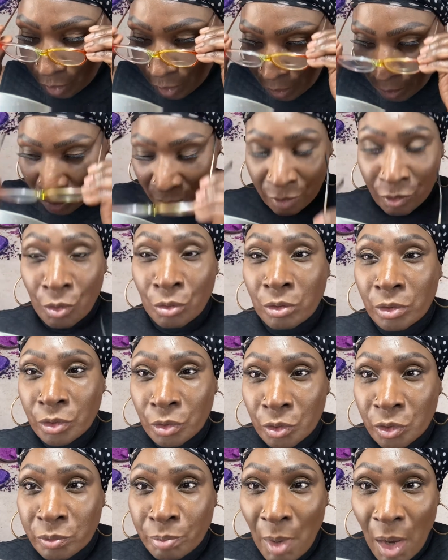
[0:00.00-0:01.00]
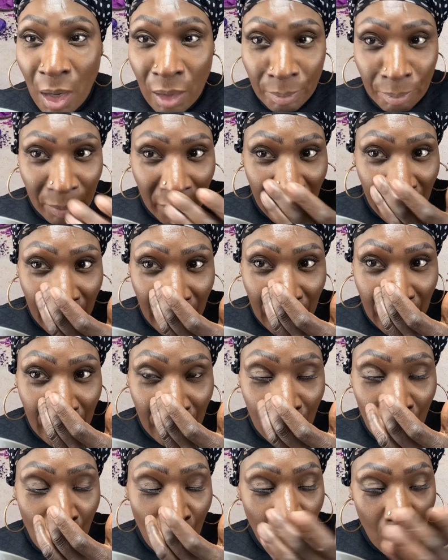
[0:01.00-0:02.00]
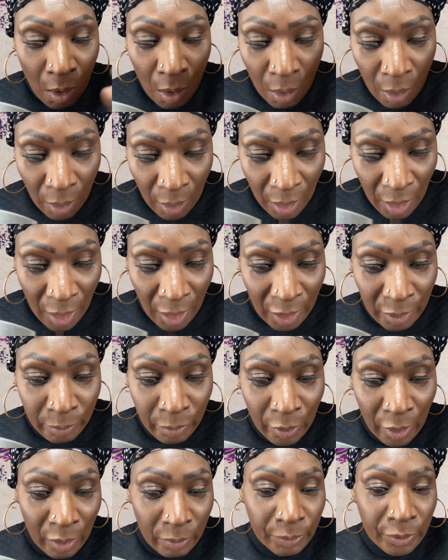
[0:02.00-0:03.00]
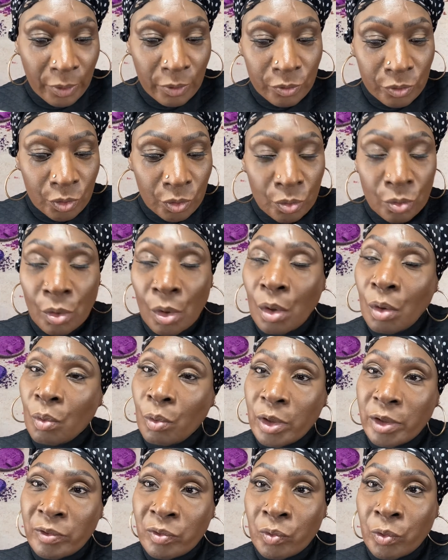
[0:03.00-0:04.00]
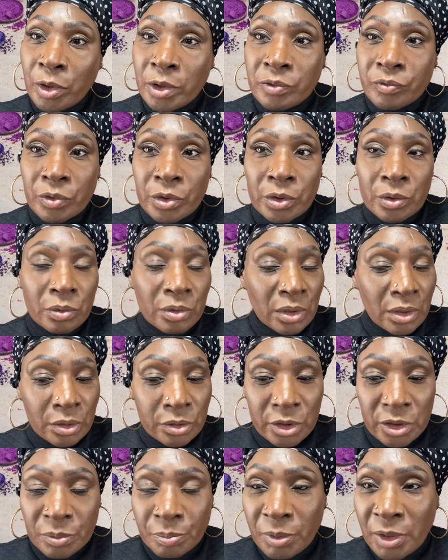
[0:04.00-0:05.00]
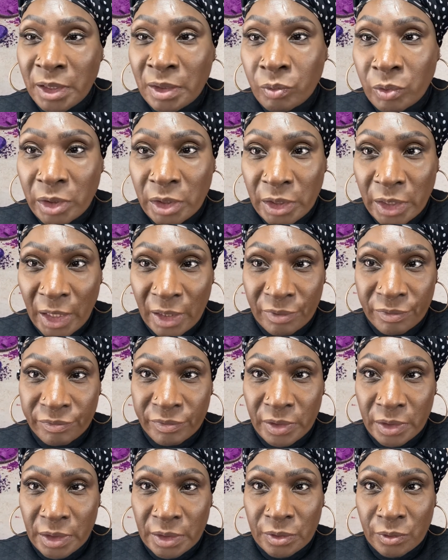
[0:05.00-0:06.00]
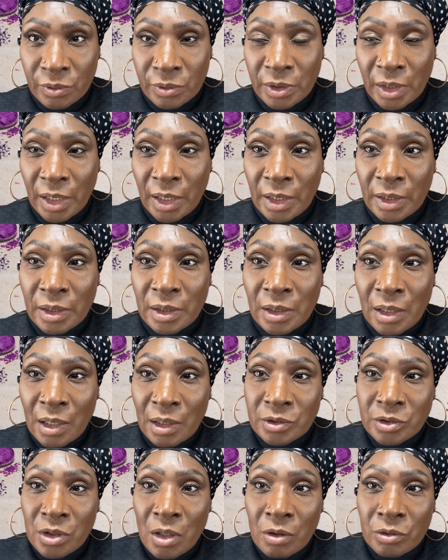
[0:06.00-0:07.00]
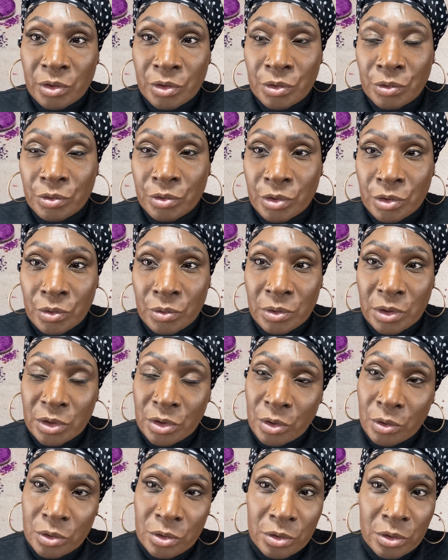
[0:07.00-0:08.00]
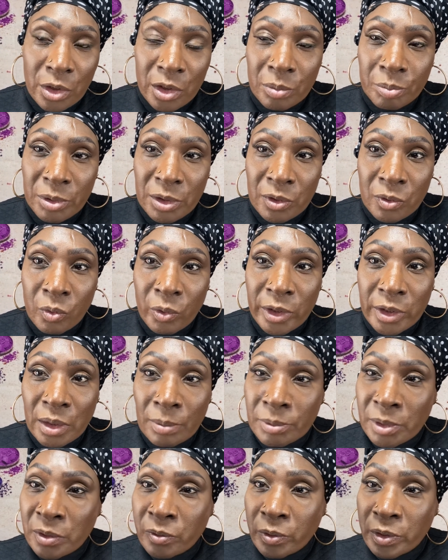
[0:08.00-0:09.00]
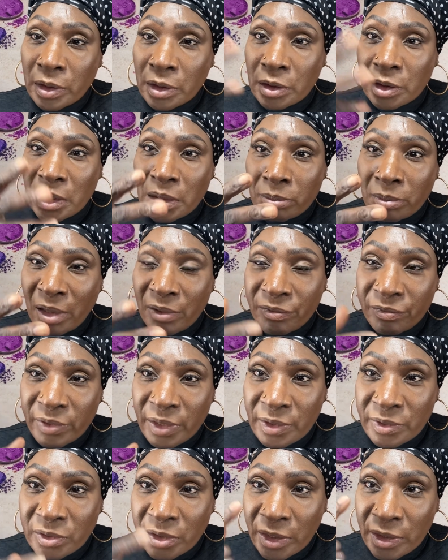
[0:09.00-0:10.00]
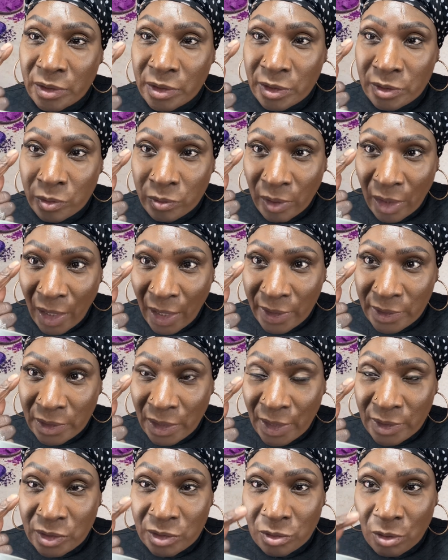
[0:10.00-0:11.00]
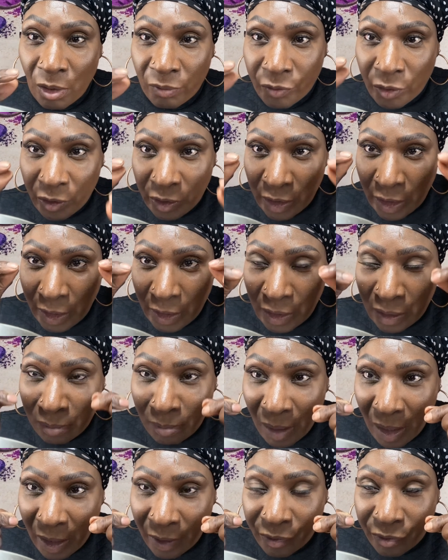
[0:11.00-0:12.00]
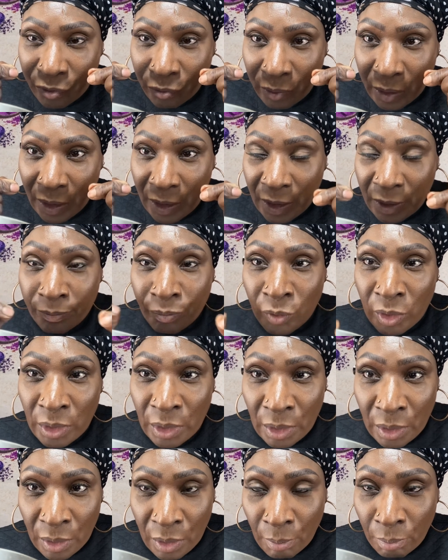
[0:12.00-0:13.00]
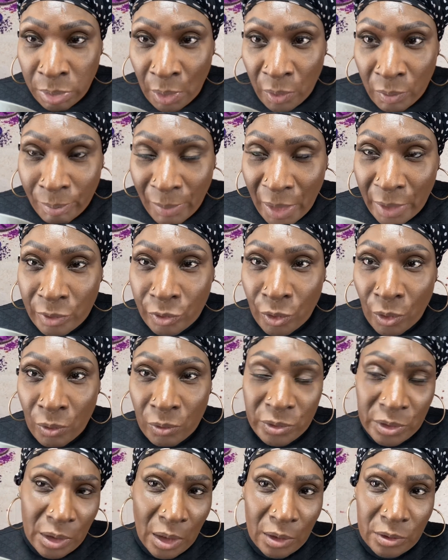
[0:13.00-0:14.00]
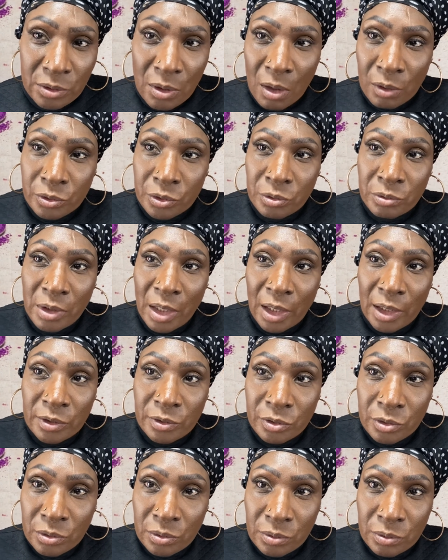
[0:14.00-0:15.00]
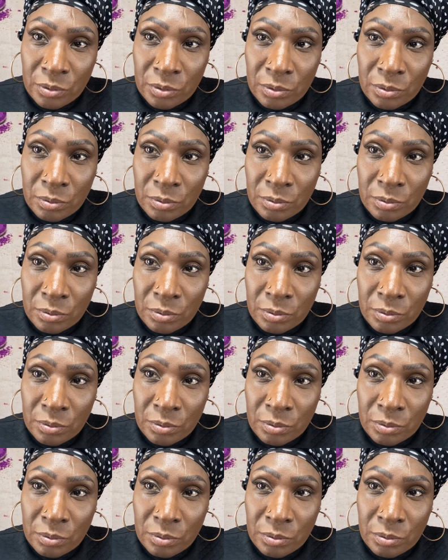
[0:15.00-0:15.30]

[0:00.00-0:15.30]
And you can use pomade or eyebrow pencil, whatever works for you. Just play with it and have fun, okay? I'll talk to you soon. I told you it's going to be quick. I'm getting ready to clean my face, take these little eyelashes off that are hanging by a thread, blow my nose, and I'll talk to you guys soon.